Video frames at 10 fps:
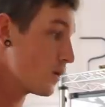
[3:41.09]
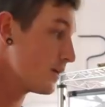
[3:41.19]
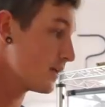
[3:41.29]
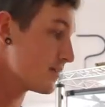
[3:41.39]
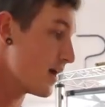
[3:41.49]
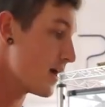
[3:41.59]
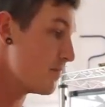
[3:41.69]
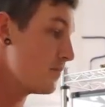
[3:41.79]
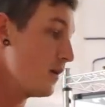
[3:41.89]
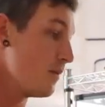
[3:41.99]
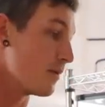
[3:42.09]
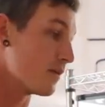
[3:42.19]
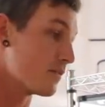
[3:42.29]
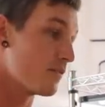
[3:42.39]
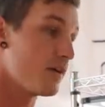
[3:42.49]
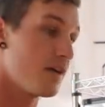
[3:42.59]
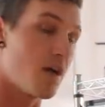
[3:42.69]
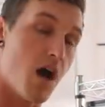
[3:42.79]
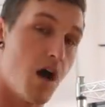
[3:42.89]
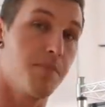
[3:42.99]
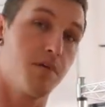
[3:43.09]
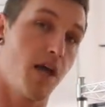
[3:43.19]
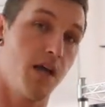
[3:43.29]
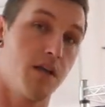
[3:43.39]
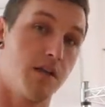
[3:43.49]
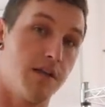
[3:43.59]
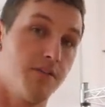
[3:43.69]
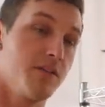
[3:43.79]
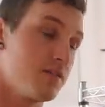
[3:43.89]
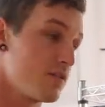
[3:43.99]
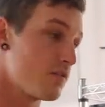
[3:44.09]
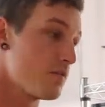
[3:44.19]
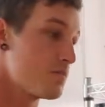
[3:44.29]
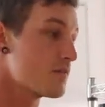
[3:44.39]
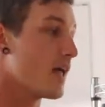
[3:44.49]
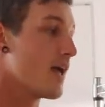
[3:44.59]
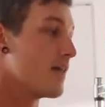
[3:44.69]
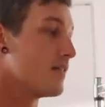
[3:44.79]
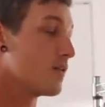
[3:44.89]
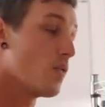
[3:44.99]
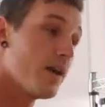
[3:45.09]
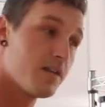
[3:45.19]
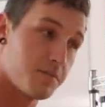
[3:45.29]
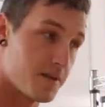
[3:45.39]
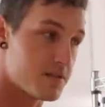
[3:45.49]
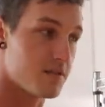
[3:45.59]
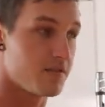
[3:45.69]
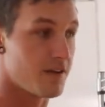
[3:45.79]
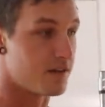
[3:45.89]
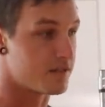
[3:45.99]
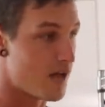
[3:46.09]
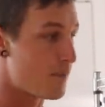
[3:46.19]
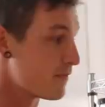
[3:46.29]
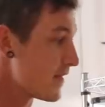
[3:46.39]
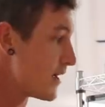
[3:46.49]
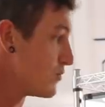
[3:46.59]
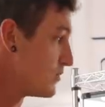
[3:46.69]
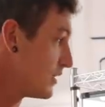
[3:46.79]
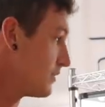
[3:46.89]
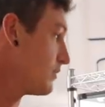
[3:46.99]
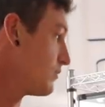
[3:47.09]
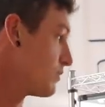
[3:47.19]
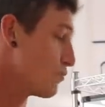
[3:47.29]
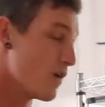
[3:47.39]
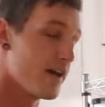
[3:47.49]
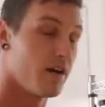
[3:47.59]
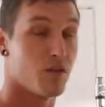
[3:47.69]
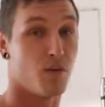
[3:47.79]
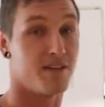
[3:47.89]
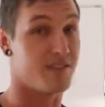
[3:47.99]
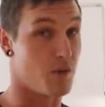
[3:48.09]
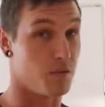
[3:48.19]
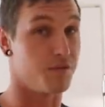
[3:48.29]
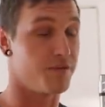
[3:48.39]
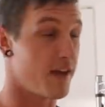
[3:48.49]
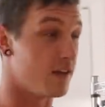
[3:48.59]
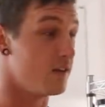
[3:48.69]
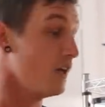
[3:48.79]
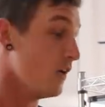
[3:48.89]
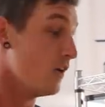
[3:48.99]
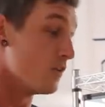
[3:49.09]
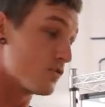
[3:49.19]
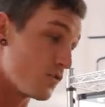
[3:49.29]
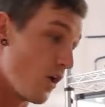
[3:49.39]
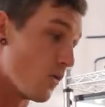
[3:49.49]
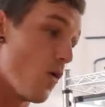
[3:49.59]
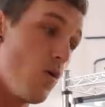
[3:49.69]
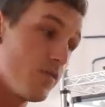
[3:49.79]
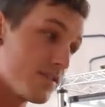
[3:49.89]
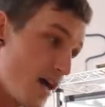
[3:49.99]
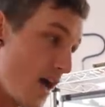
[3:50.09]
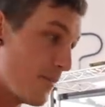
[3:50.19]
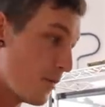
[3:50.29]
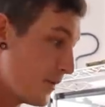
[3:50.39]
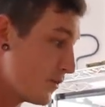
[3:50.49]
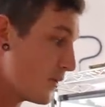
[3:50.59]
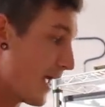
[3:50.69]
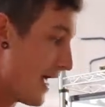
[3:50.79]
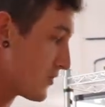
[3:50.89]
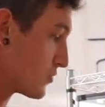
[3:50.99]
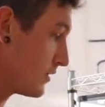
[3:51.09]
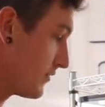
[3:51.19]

one at a time because they're very complicated living systems and they're quite expensive, and on top of that you need to do them right, otherwise they will fail. So over time I'm going to be doing actual